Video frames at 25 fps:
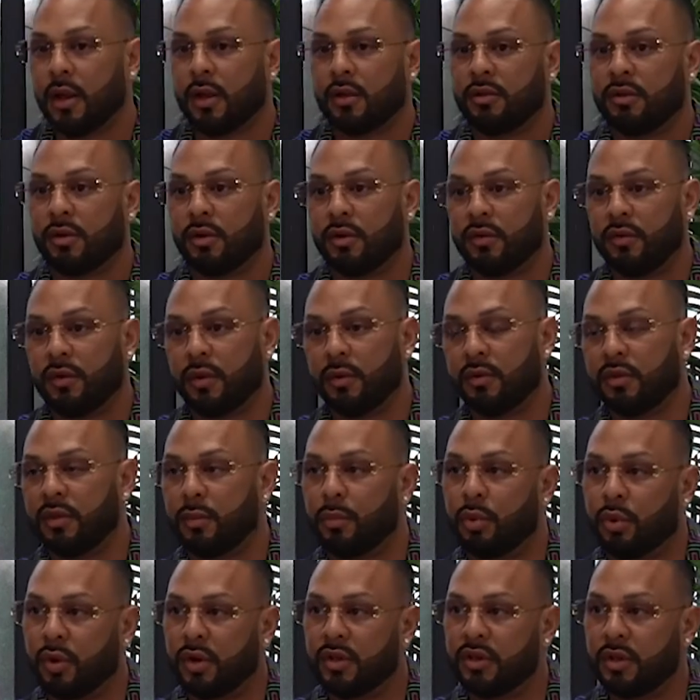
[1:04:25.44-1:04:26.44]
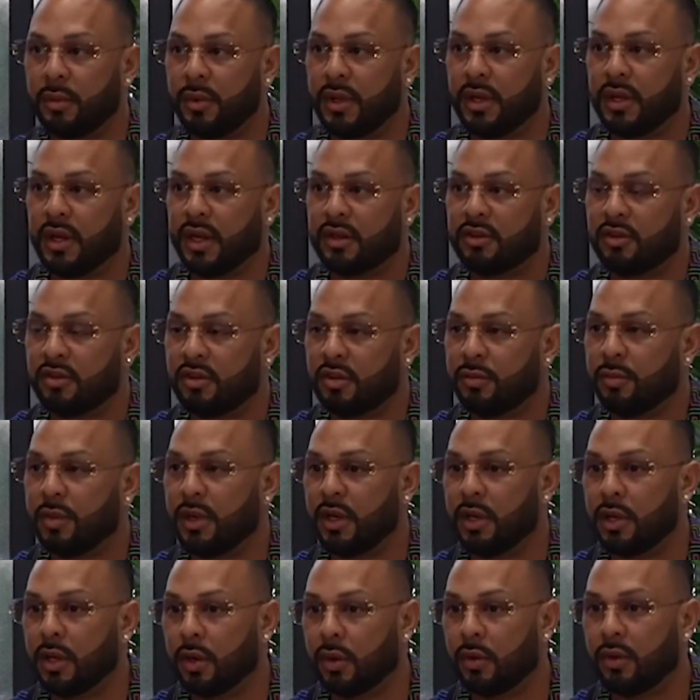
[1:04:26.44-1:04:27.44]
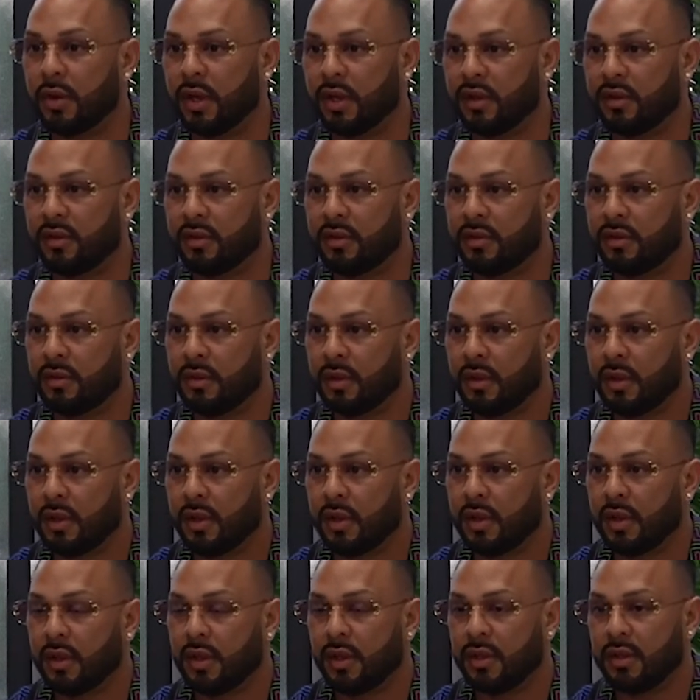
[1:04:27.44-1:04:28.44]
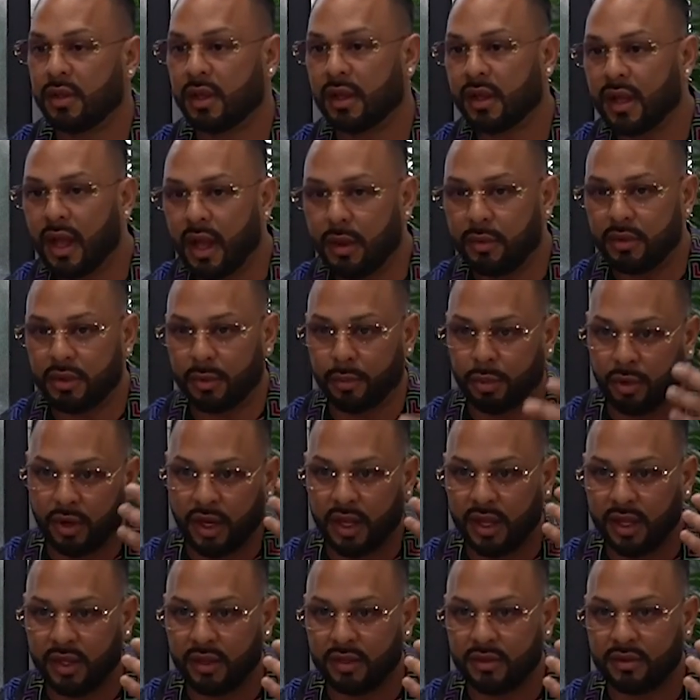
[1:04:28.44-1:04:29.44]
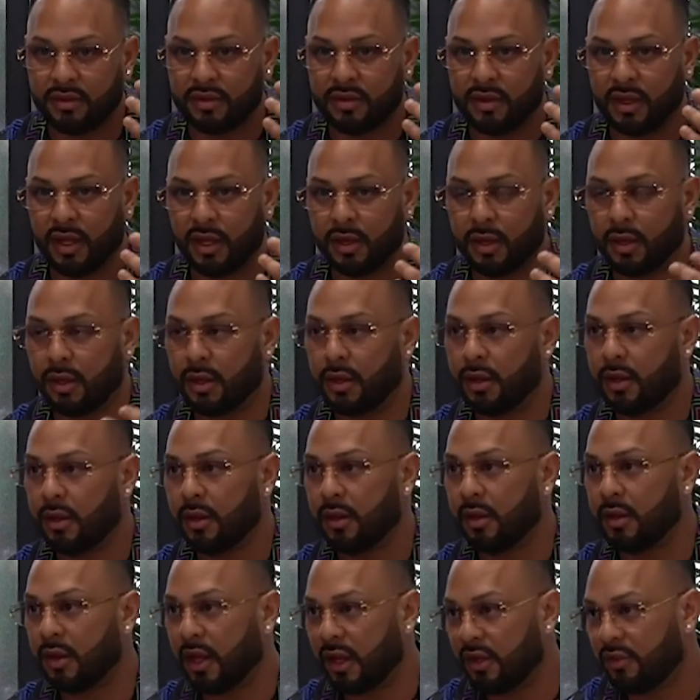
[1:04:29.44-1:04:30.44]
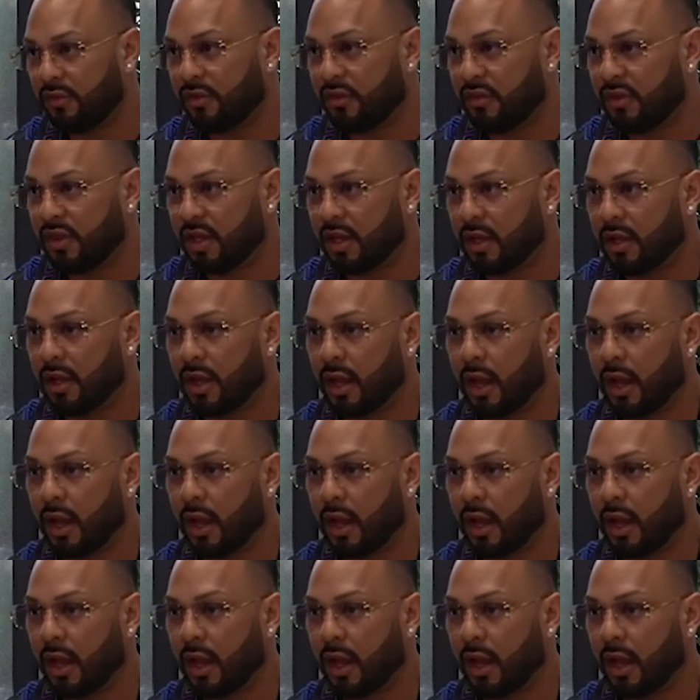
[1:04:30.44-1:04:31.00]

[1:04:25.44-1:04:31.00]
So it was important to me not to just be known as the guy with the braids and a nice physique.